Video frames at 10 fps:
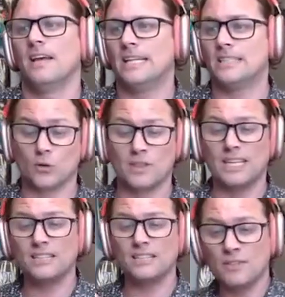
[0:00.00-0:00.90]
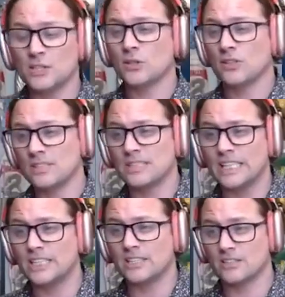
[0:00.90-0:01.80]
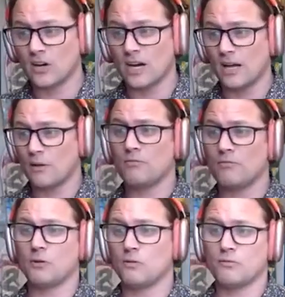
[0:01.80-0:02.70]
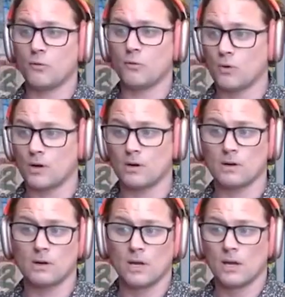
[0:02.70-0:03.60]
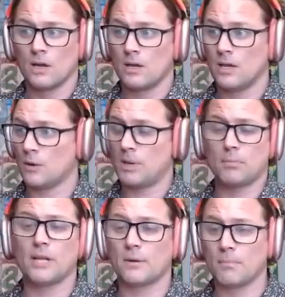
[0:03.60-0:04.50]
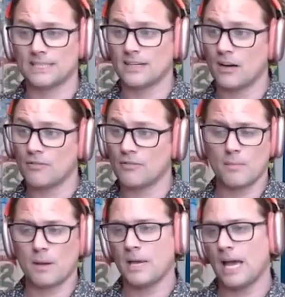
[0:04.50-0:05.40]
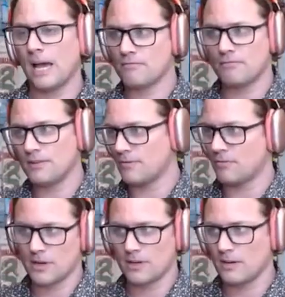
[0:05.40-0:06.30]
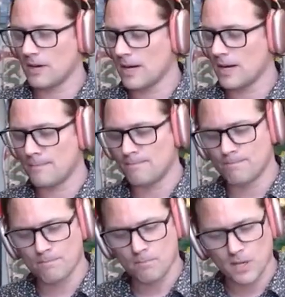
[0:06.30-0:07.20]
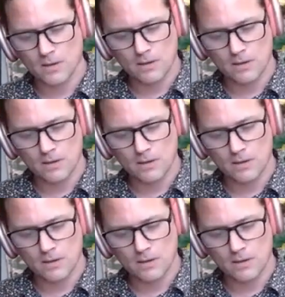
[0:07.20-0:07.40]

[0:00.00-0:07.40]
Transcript: And so these visualizations are helpful for you know people like myself that maybe have different um,